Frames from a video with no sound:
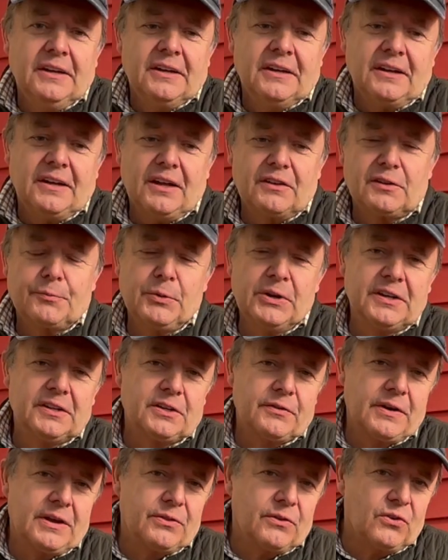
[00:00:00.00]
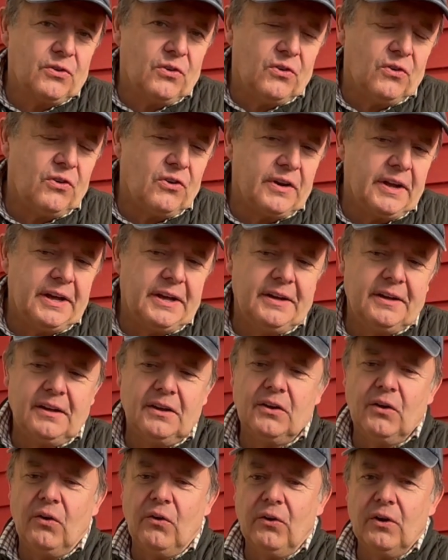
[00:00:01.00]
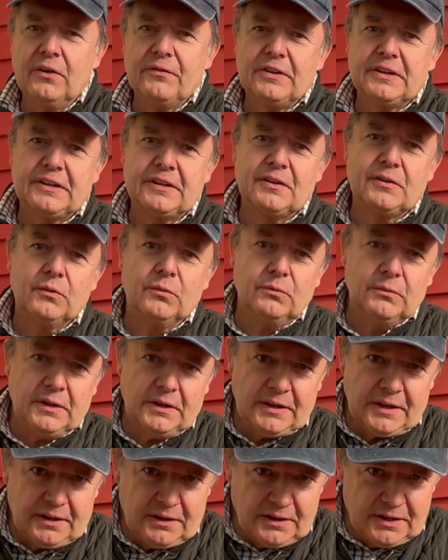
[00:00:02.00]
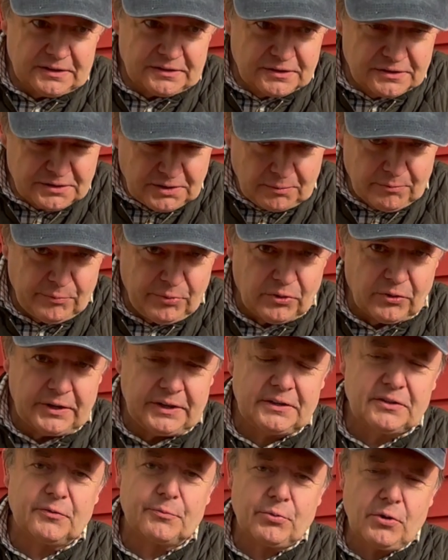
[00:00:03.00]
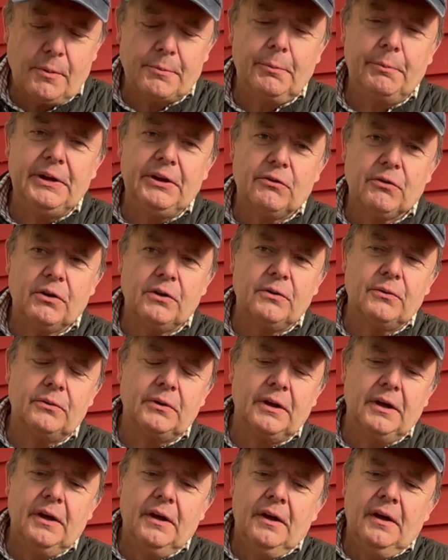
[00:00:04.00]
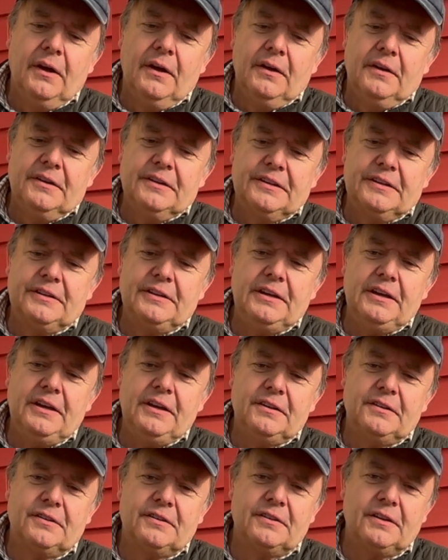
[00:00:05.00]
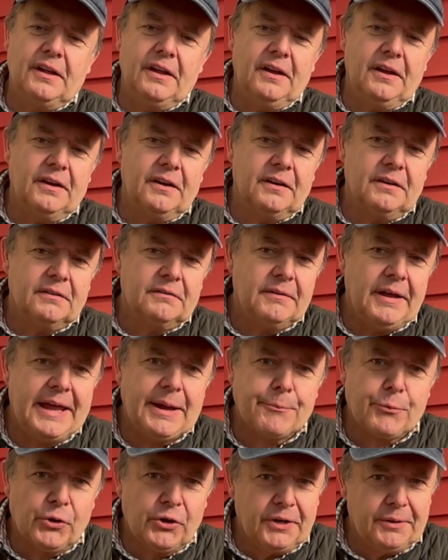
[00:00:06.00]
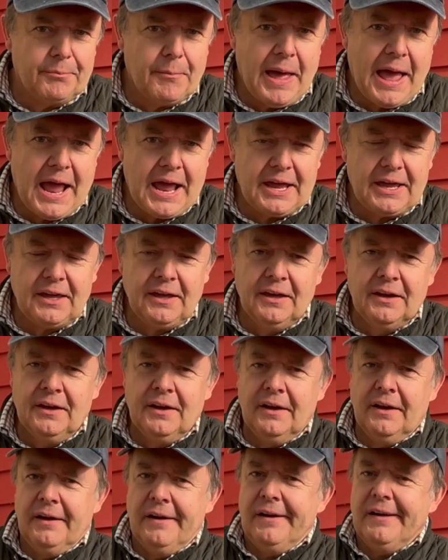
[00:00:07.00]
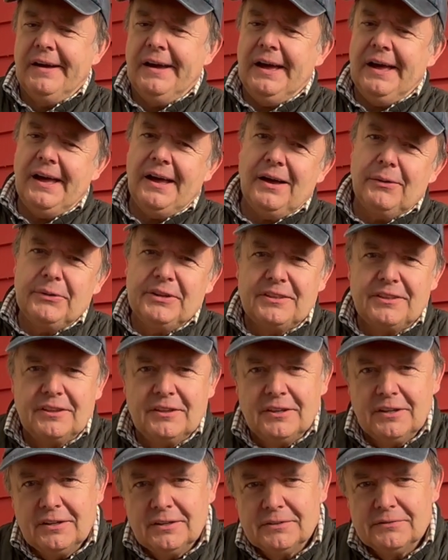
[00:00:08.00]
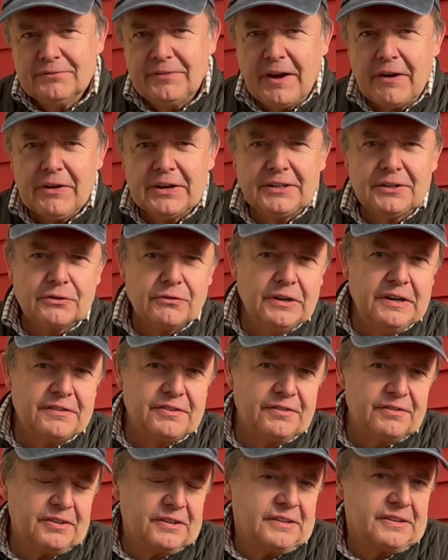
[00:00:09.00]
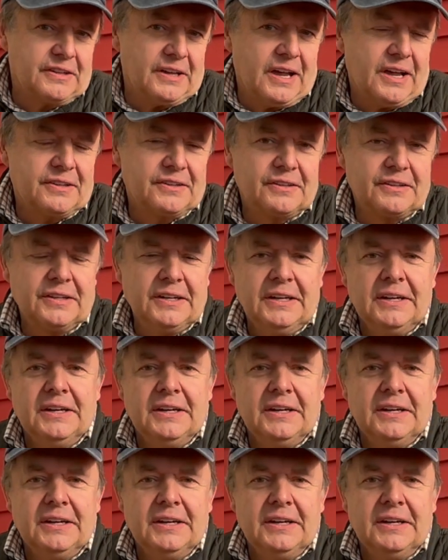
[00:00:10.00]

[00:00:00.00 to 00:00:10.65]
Now spring is around the corner and all of us at some point have probably grown seeds in April and May with varying degrees of success.